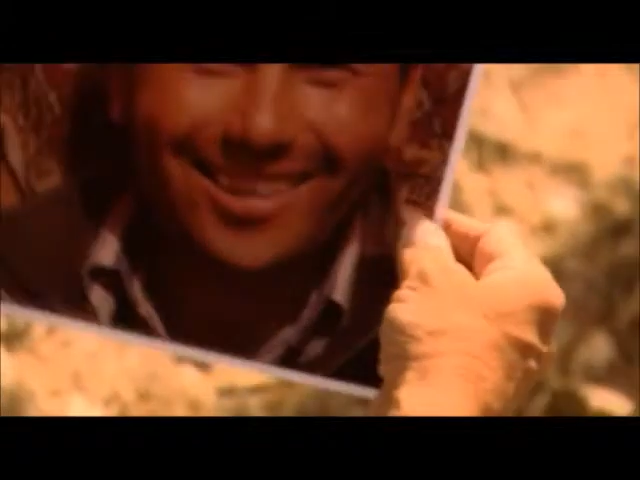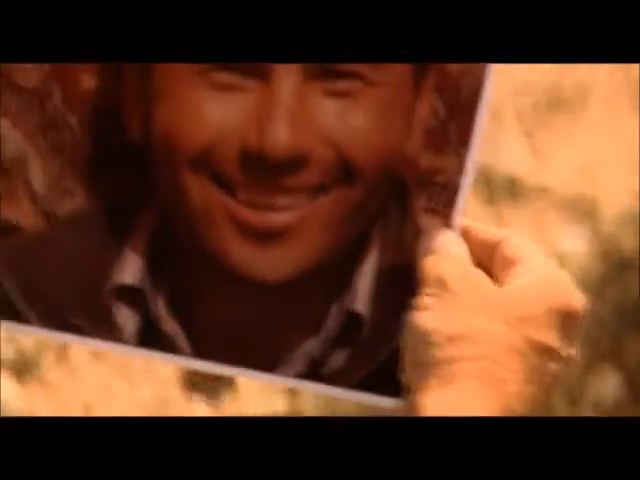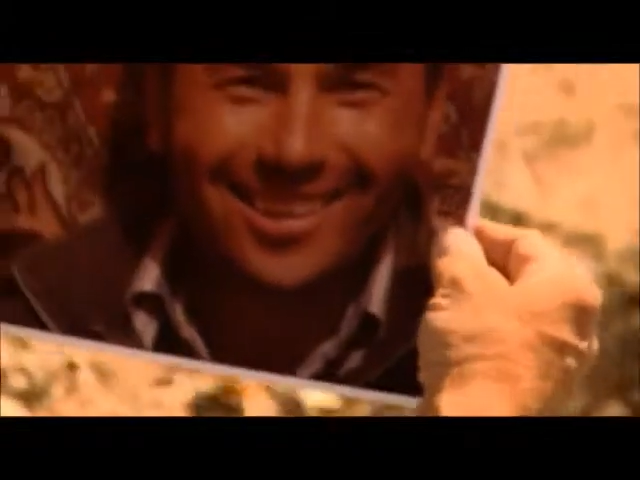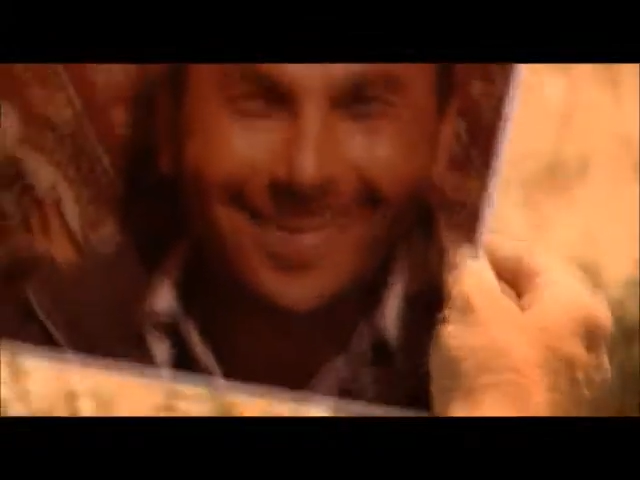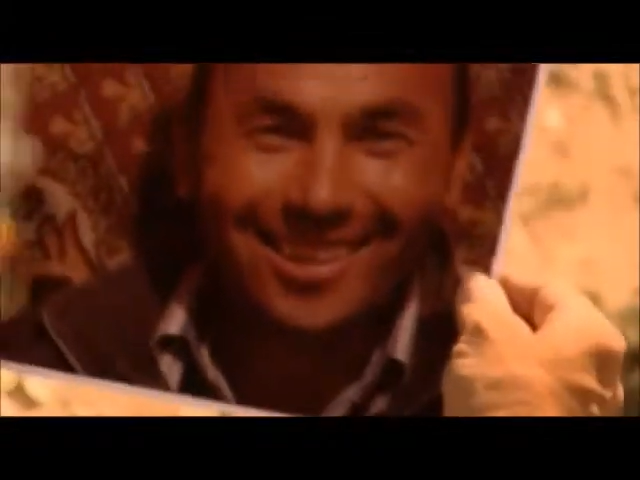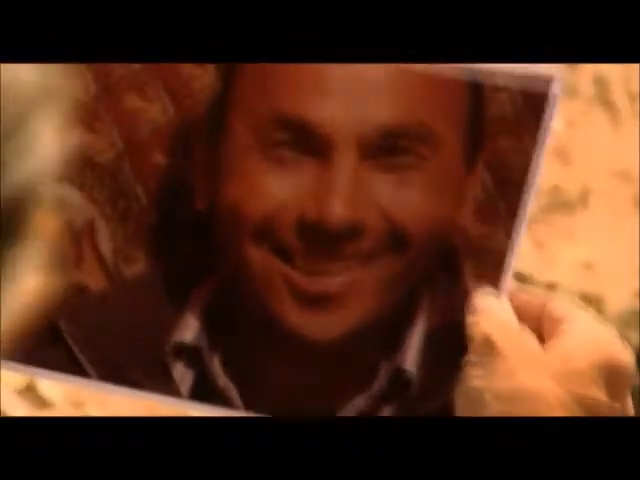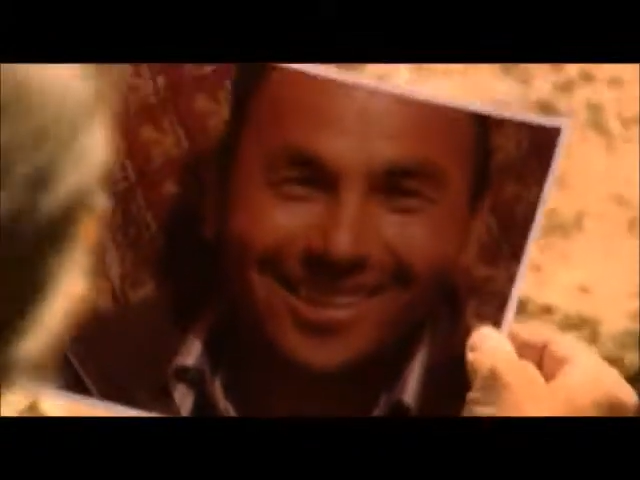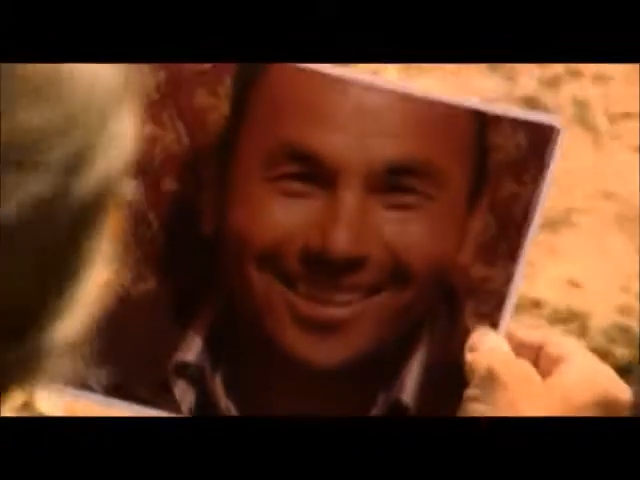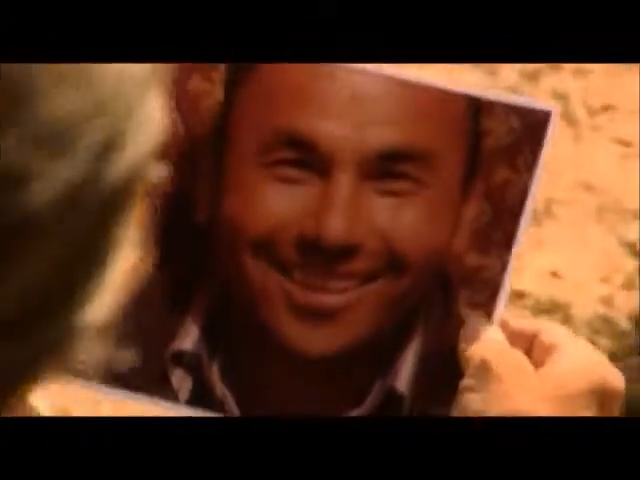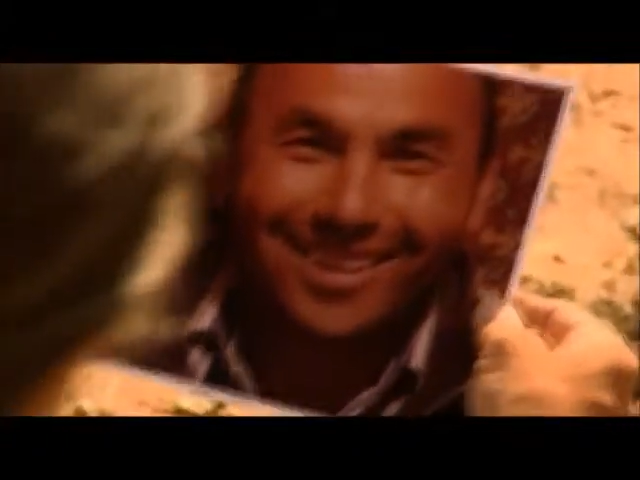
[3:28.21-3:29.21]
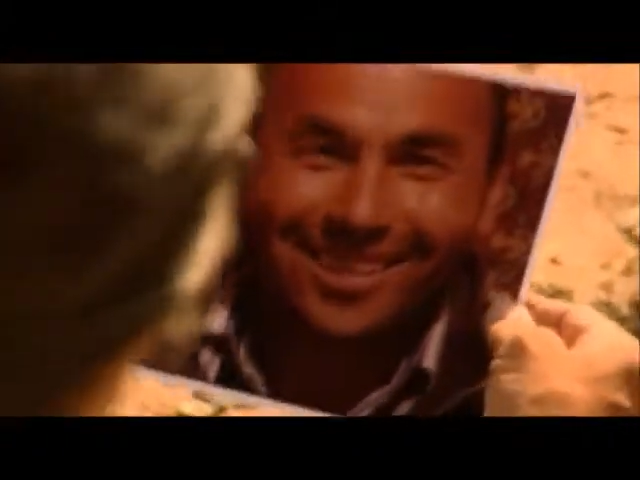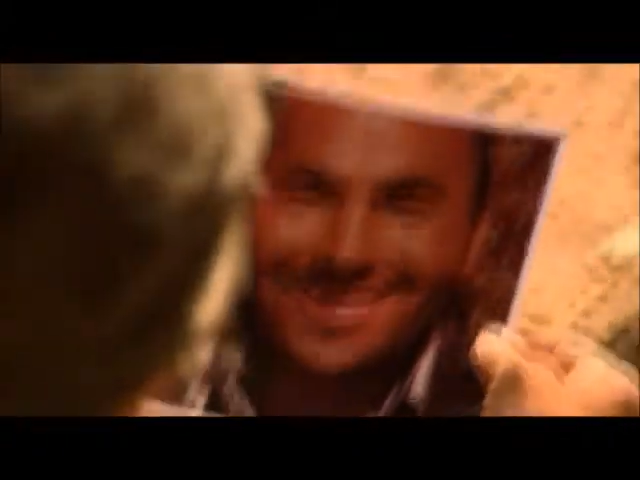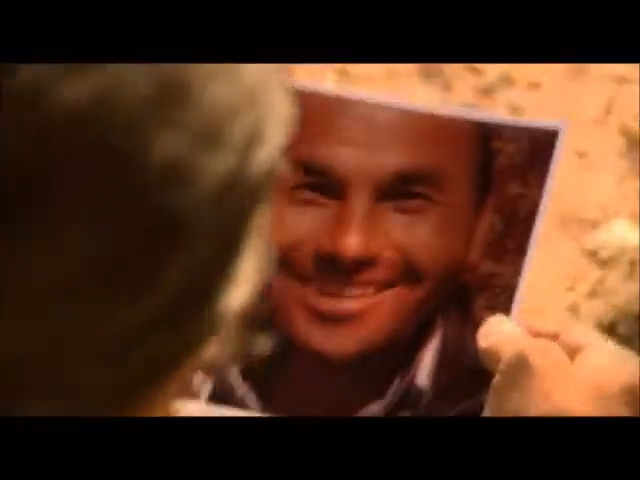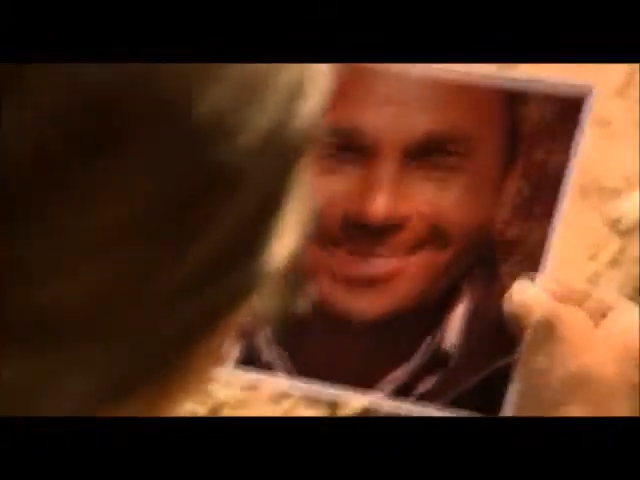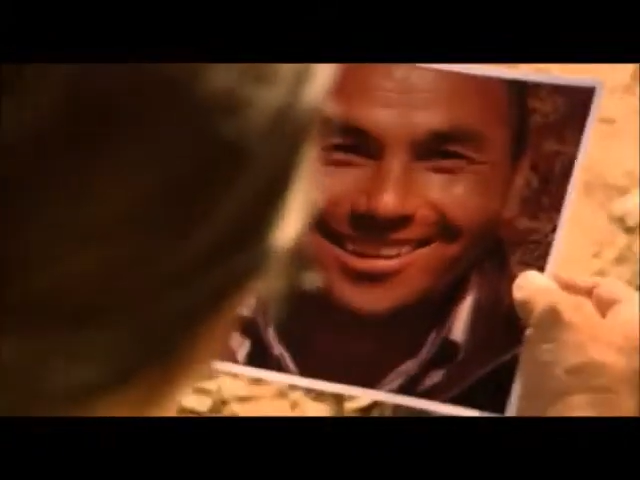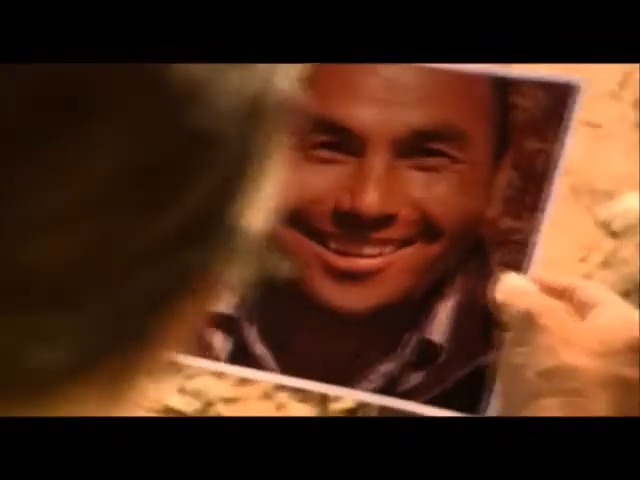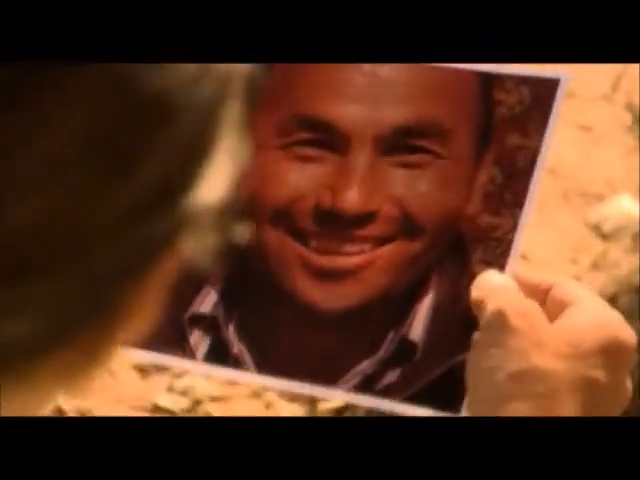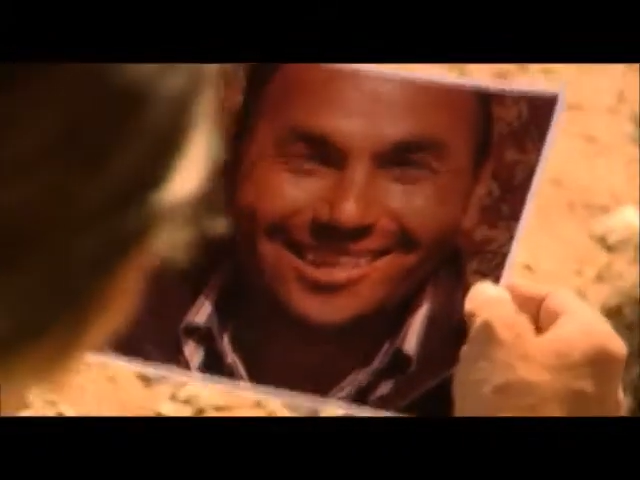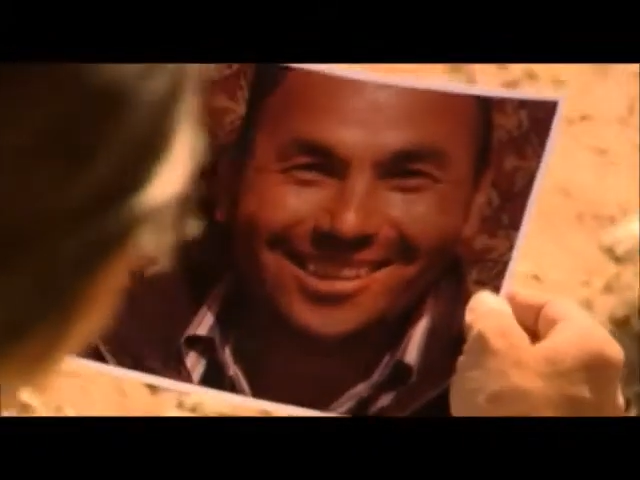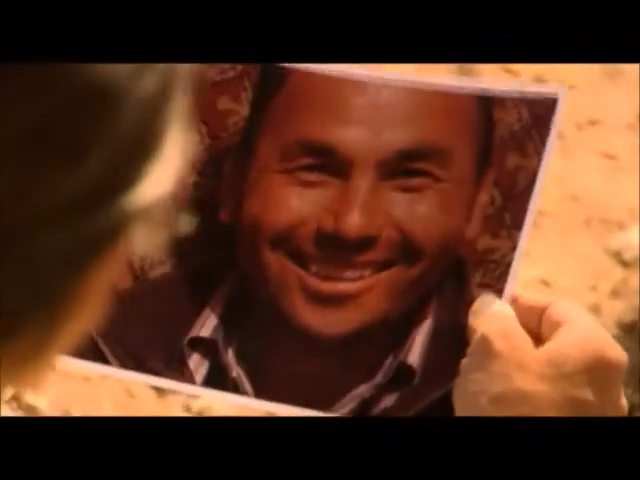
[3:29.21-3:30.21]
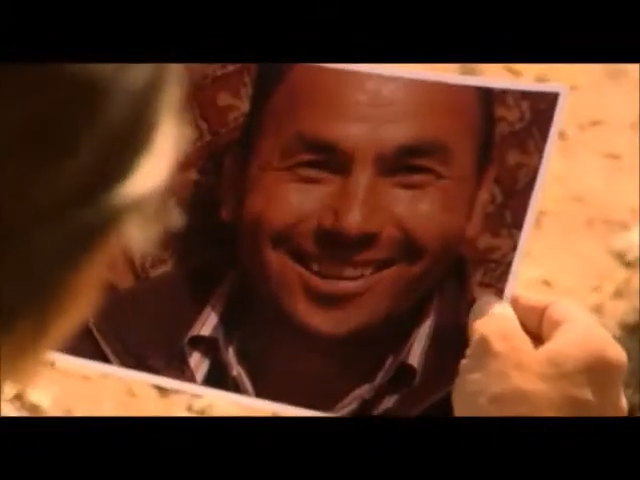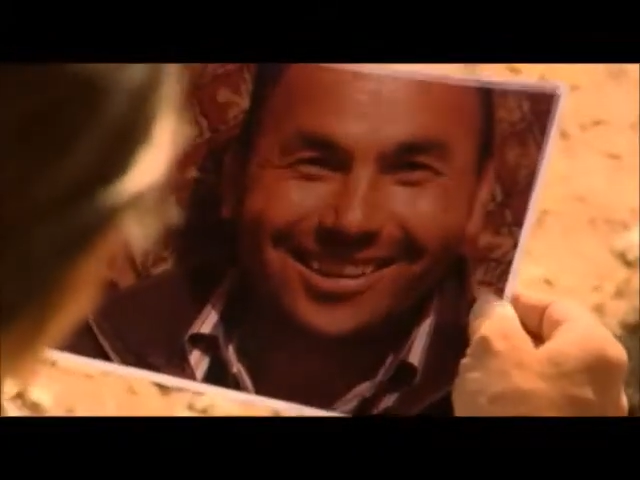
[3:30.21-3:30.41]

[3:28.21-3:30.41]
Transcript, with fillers: descendant of a person who